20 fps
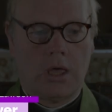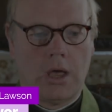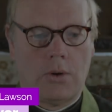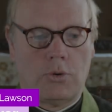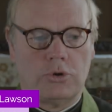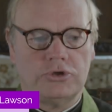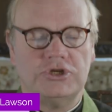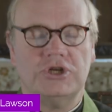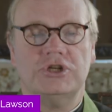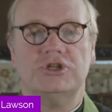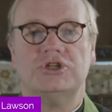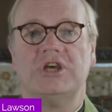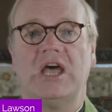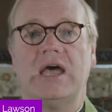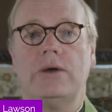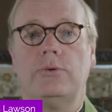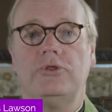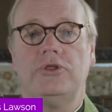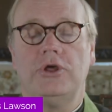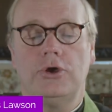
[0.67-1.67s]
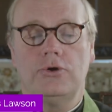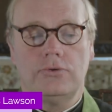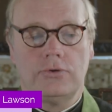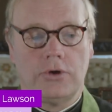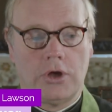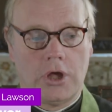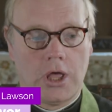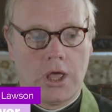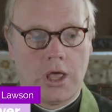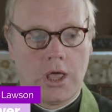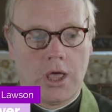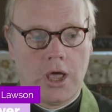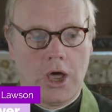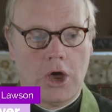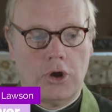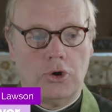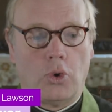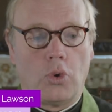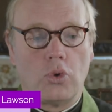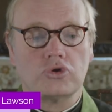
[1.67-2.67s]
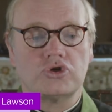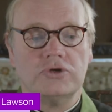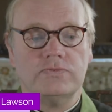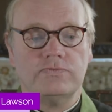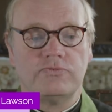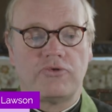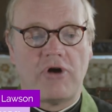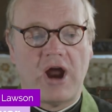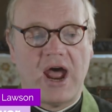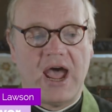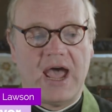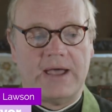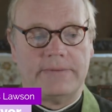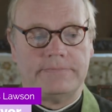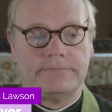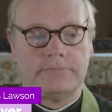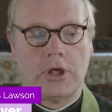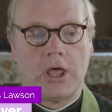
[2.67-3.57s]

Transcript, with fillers: I wanted to share with you an autumn prayer,